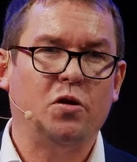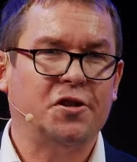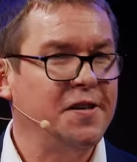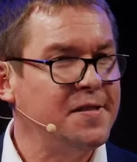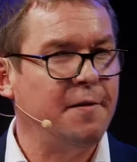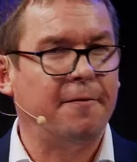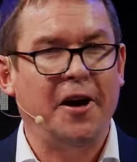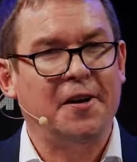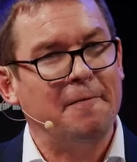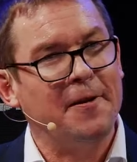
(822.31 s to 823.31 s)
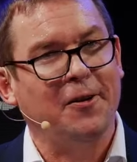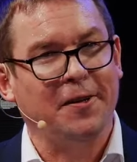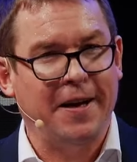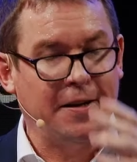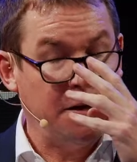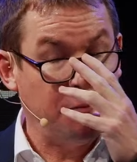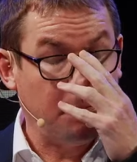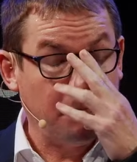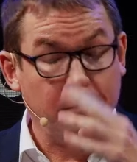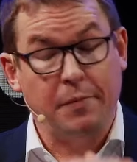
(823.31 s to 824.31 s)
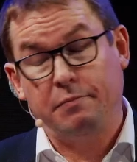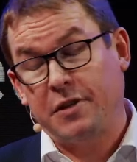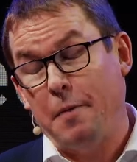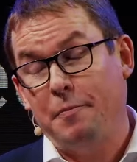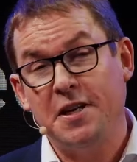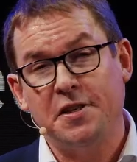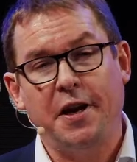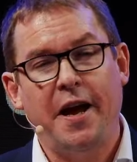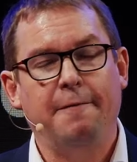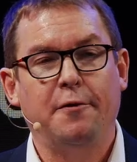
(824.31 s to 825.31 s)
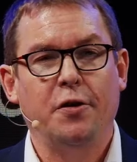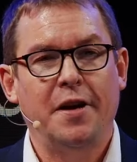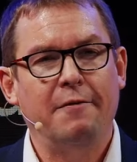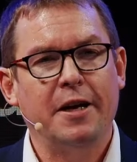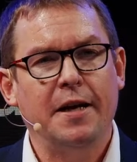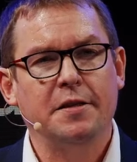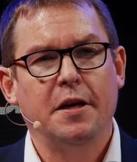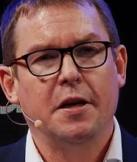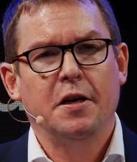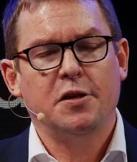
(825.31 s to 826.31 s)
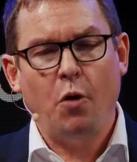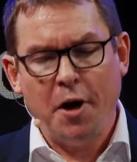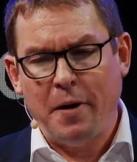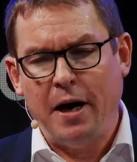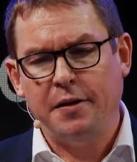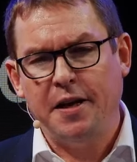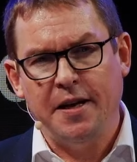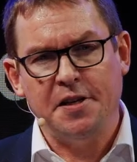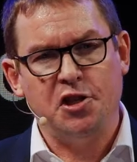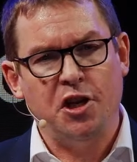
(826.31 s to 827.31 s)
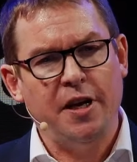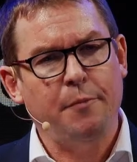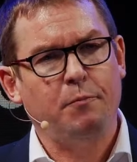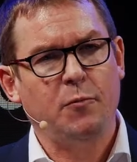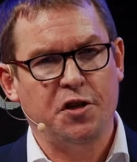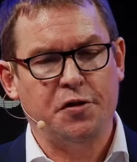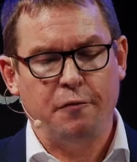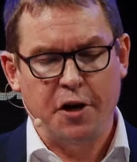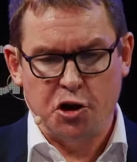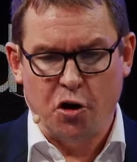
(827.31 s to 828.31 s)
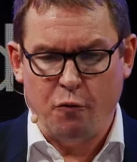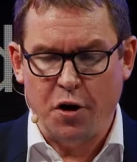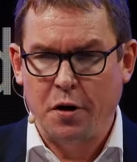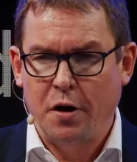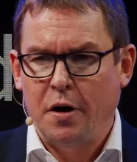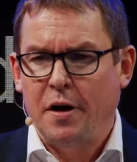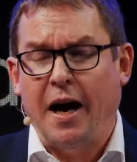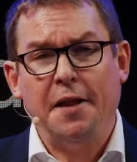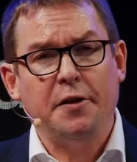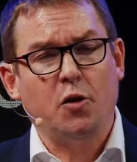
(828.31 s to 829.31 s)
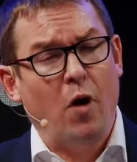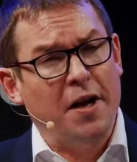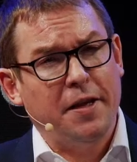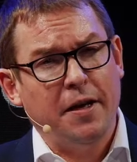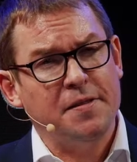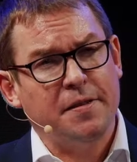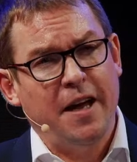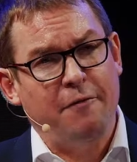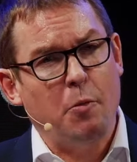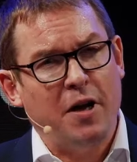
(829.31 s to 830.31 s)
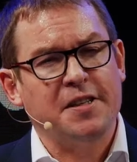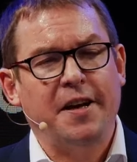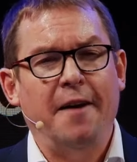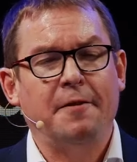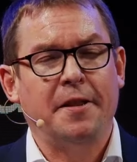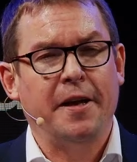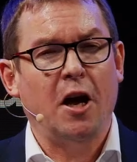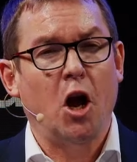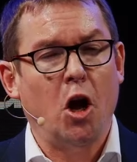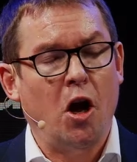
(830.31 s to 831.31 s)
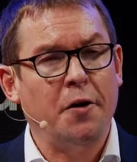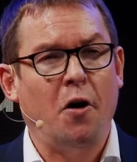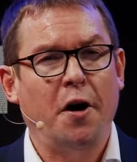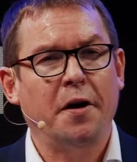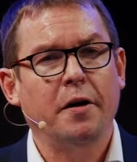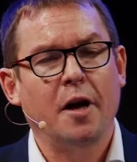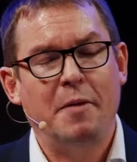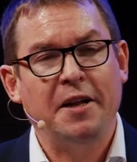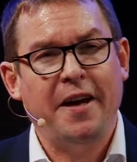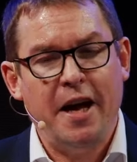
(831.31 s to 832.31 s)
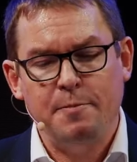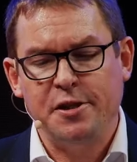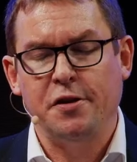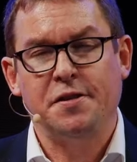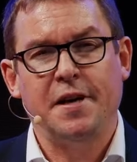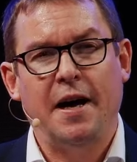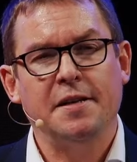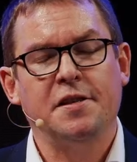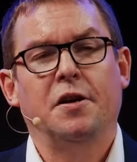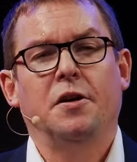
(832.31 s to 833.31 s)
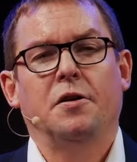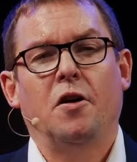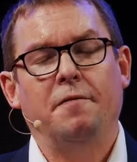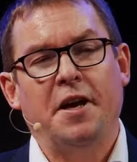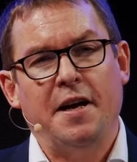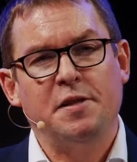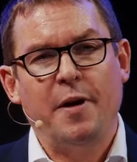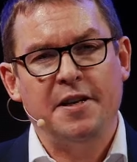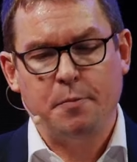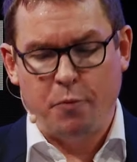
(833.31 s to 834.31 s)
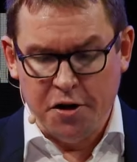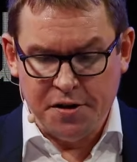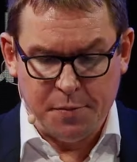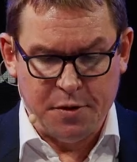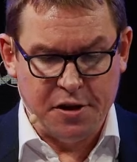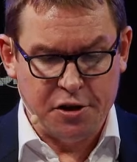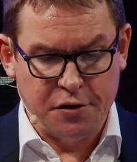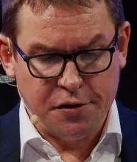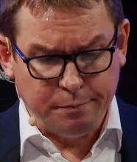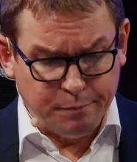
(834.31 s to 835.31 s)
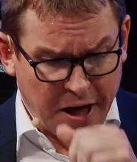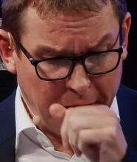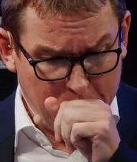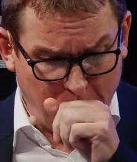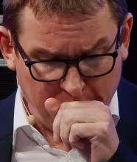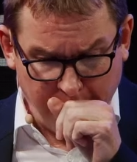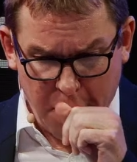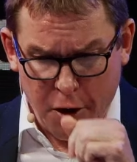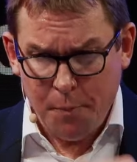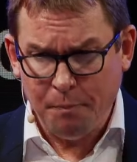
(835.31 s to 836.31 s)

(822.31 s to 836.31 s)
So this is a very difficult thing that companies are going to have to navigate. So what about the ESG, just to finish off with? I think the one thing is, everyone's going to have to think a lot harder about the absolute size of their Naspers and process positions in their portfolio.